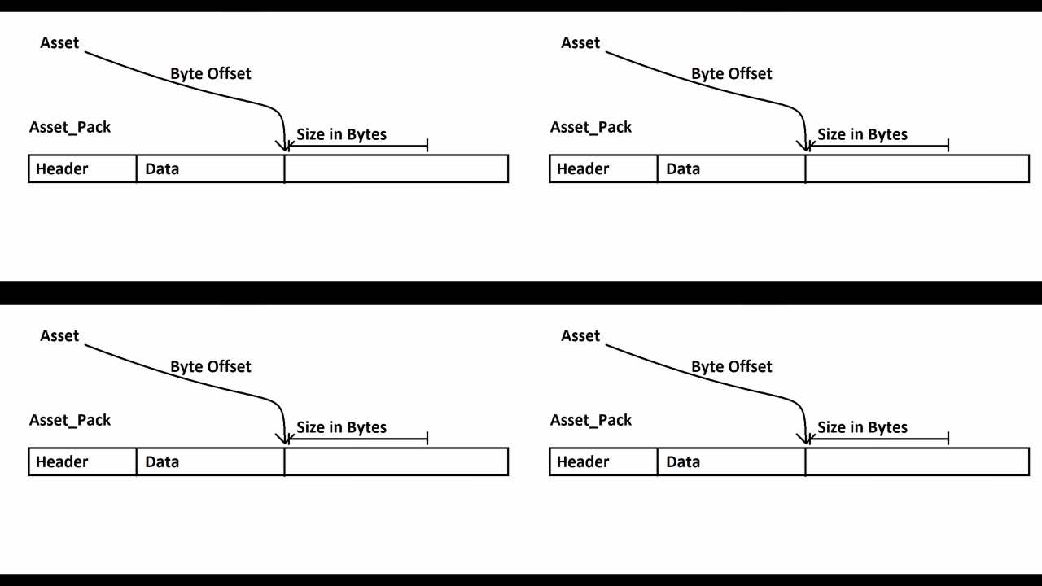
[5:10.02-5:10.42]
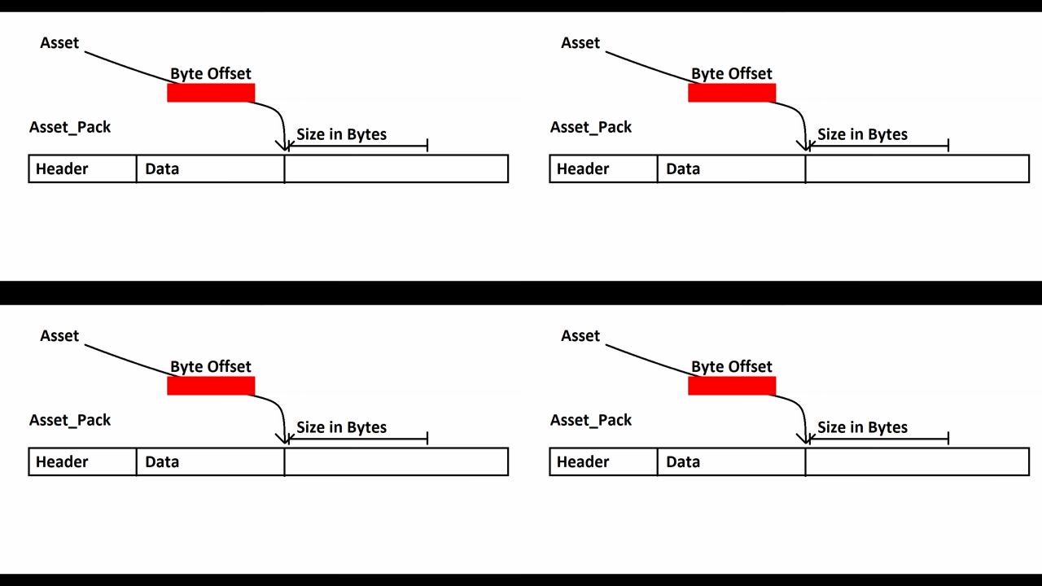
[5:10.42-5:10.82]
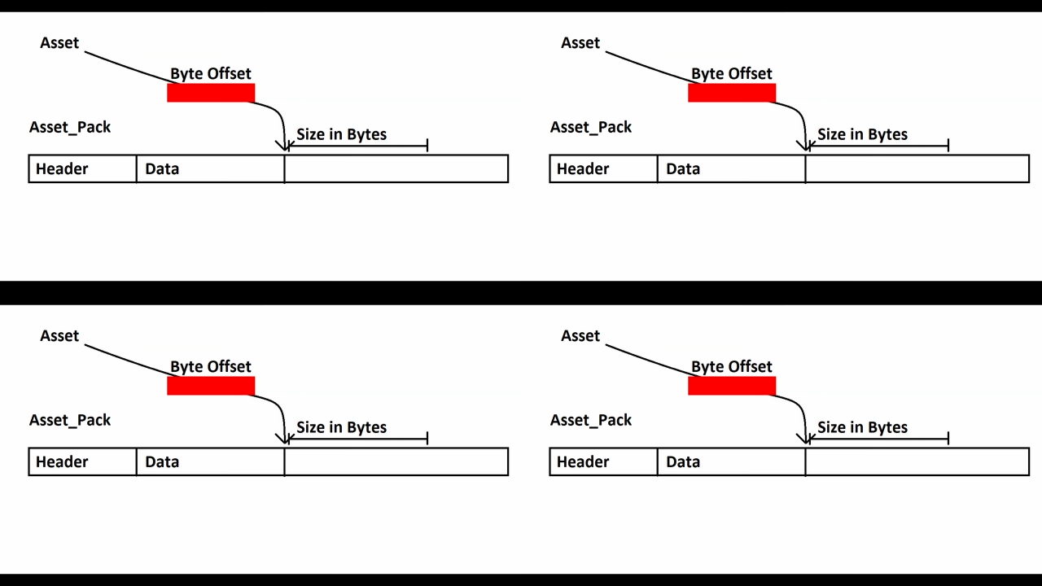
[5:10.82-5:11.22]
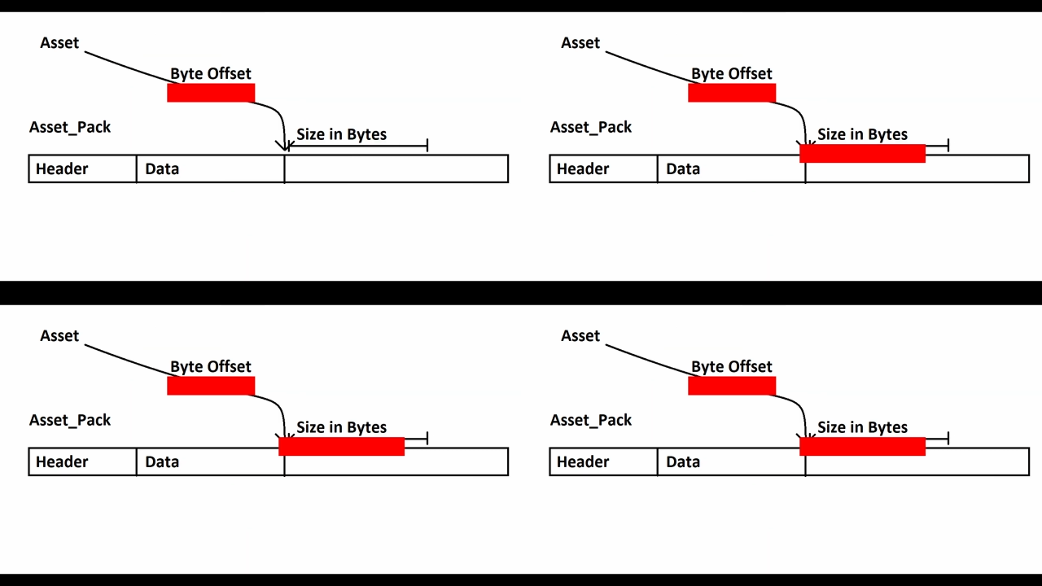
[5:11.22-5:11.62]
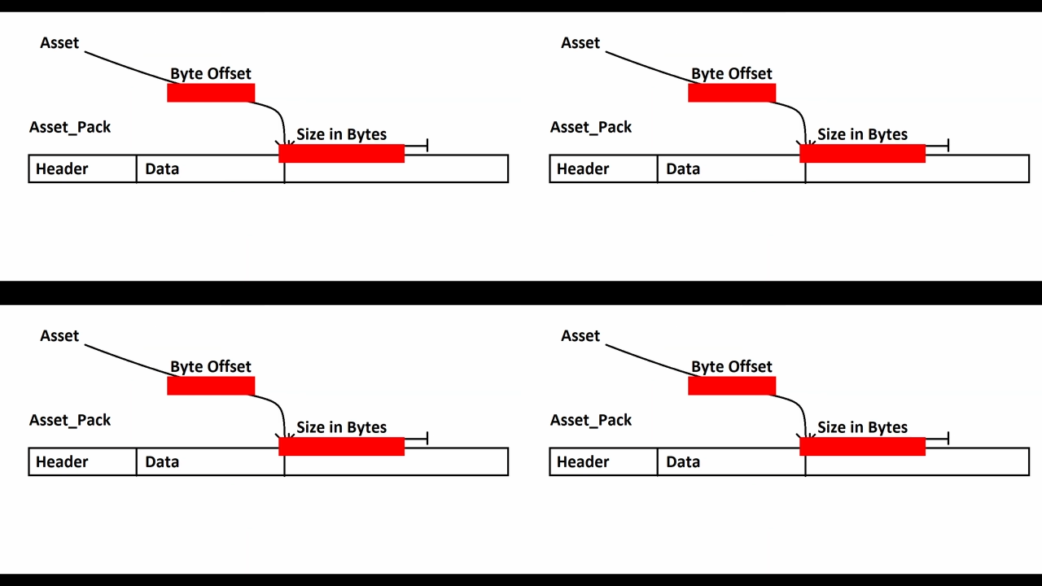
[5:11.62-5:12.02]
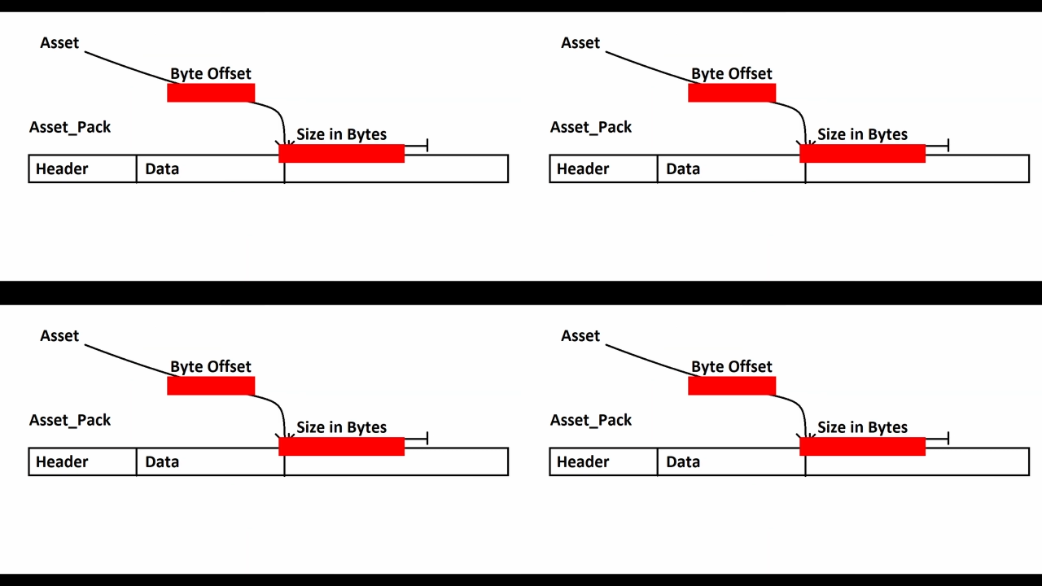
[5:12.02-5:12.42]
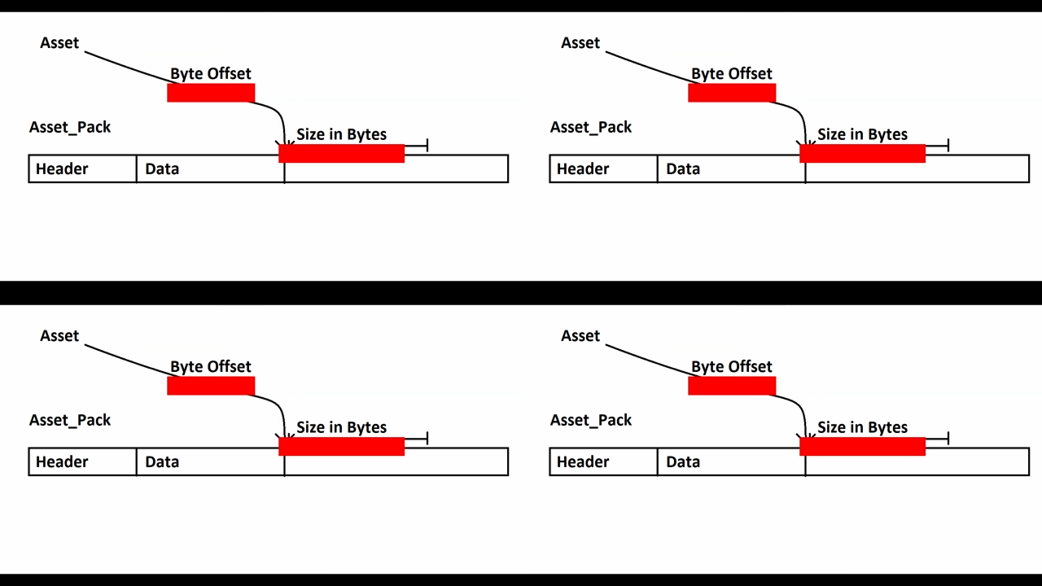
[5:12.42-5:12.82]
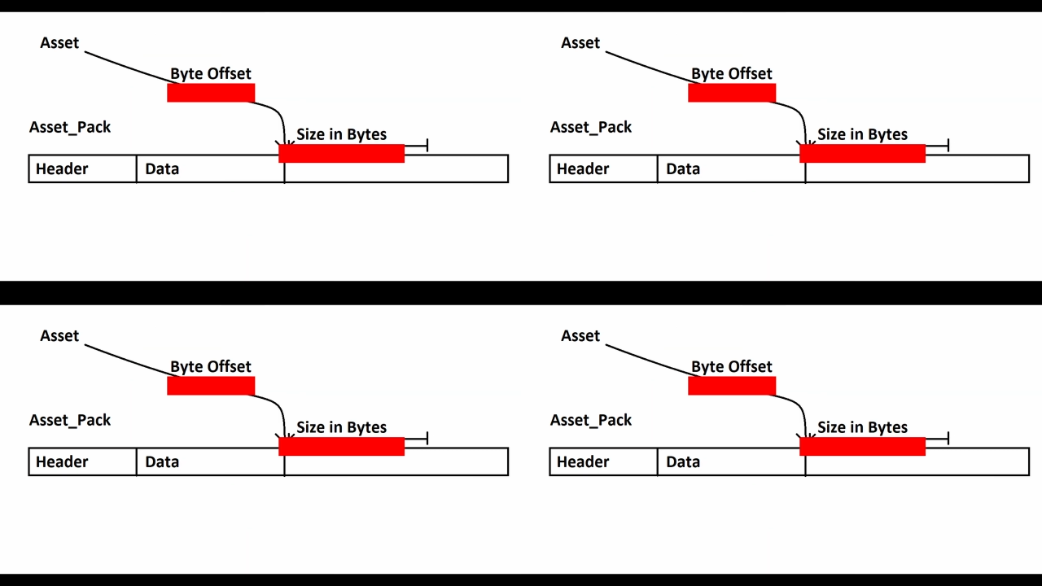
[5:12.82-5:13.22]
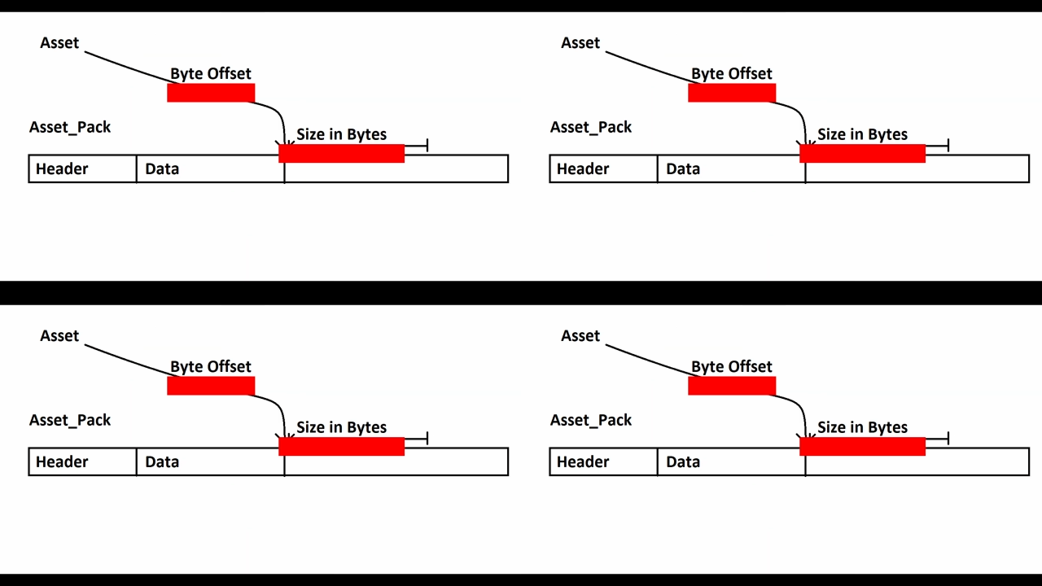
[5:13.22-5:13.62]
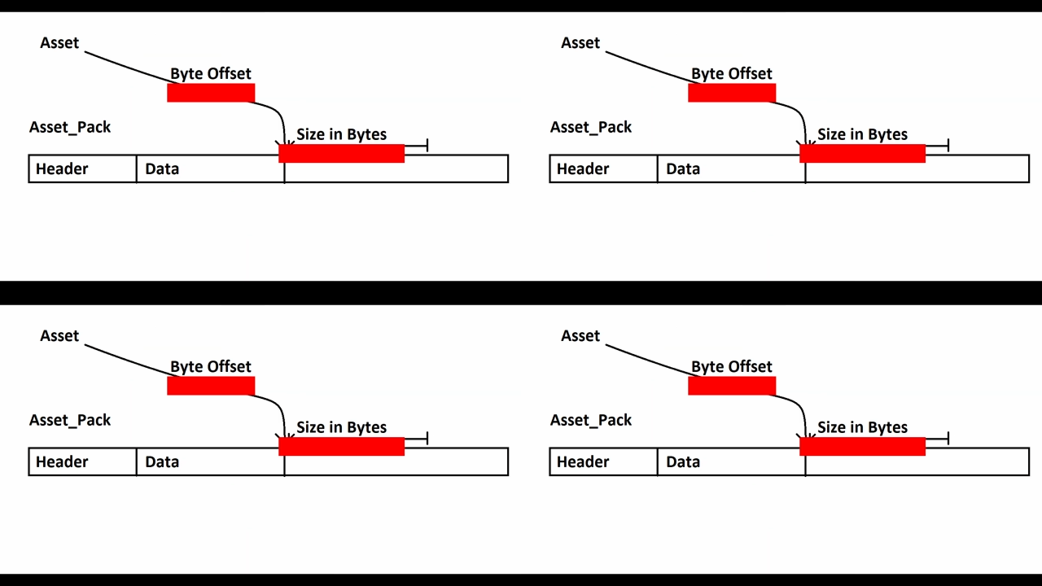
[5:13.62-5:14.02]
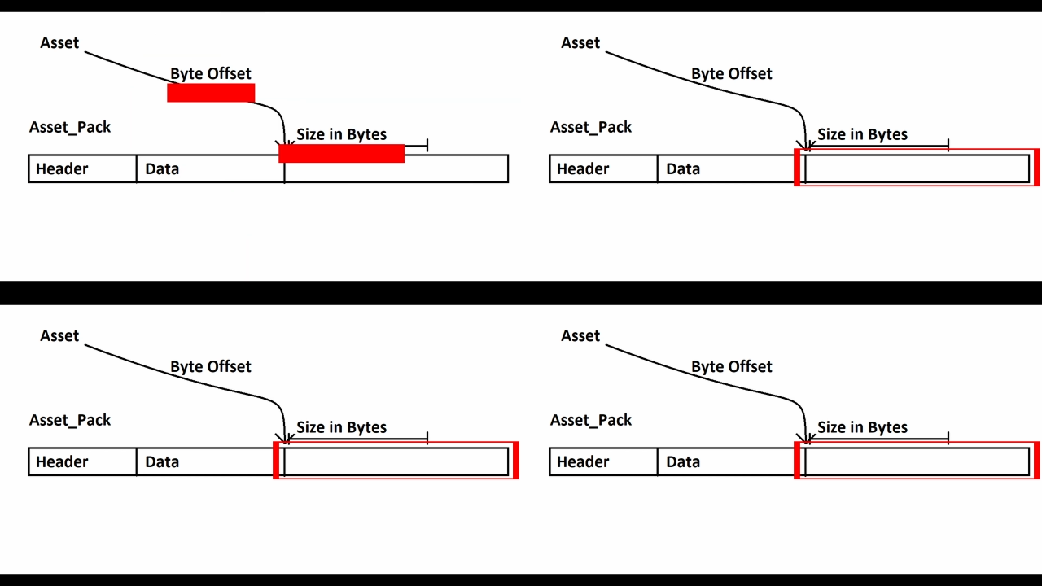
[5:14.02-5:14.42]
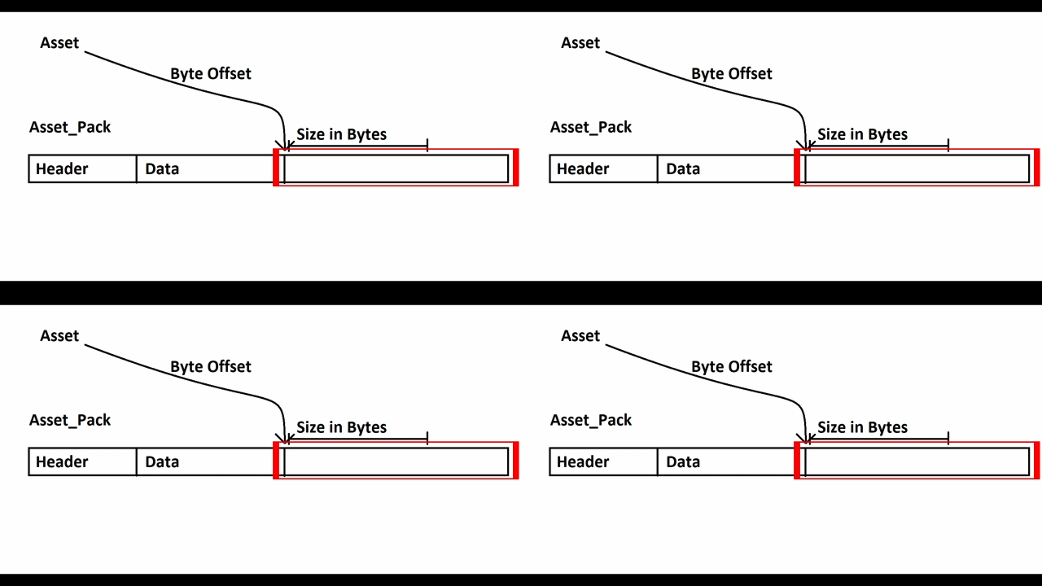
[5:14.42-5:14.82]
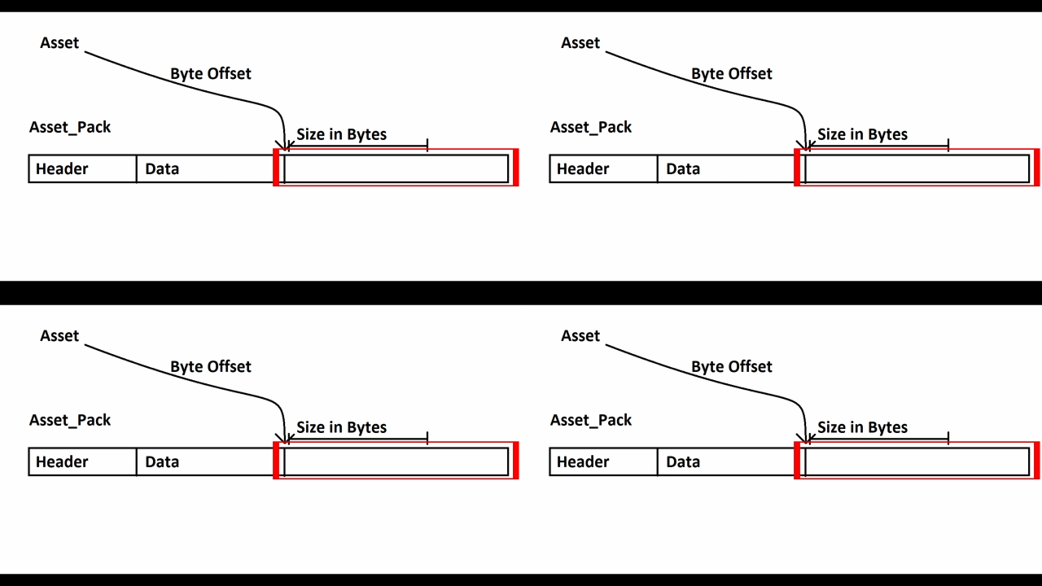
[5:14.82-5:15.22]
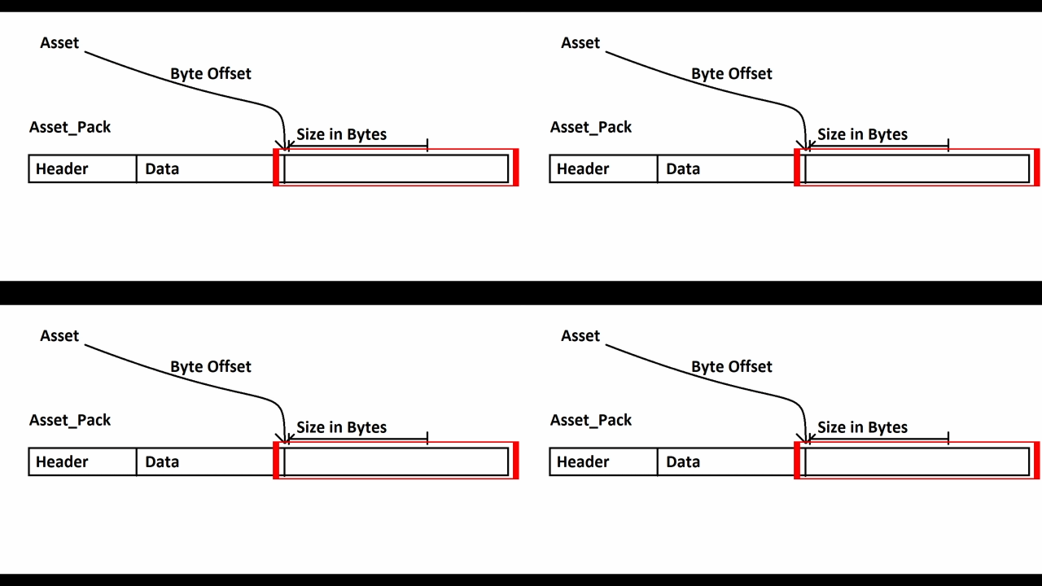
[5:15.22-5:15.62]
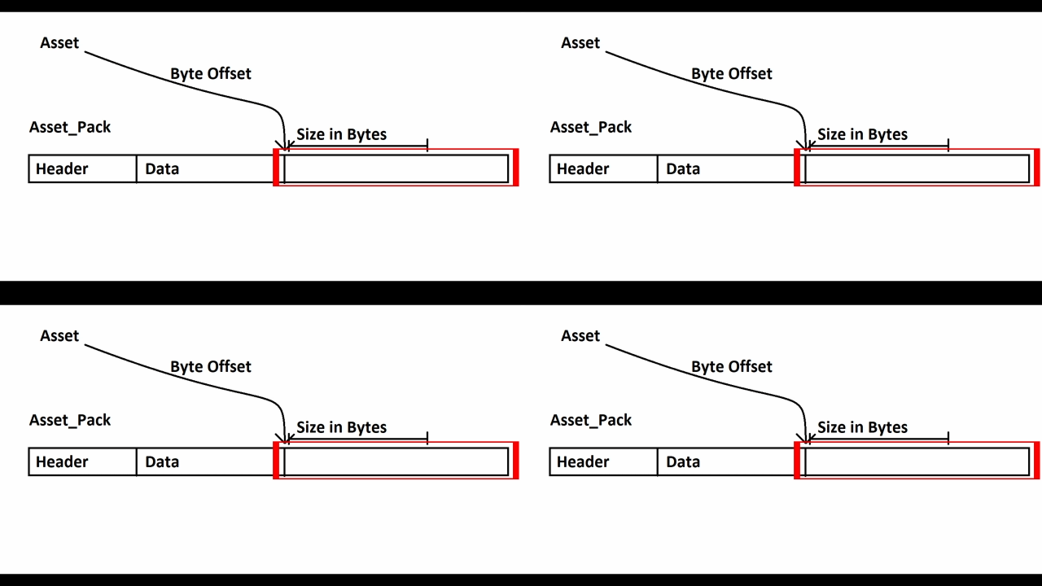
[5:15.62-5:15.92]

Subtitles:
[unreadable: no face in view]